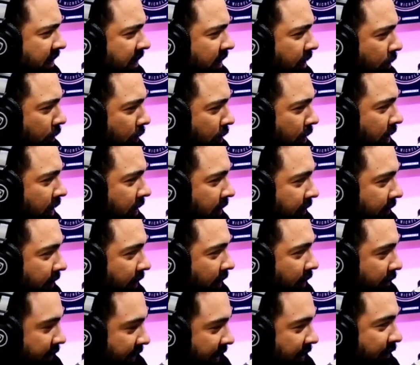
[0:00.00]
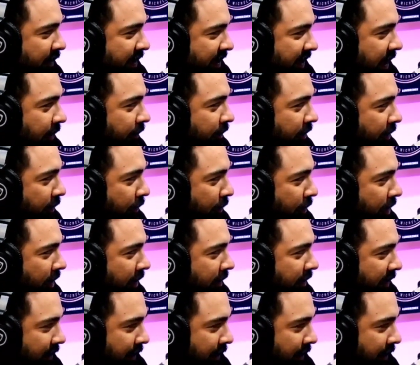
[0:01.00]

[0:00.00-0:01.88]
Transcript: Ricans in Aurora? Can we say we're in Aurora?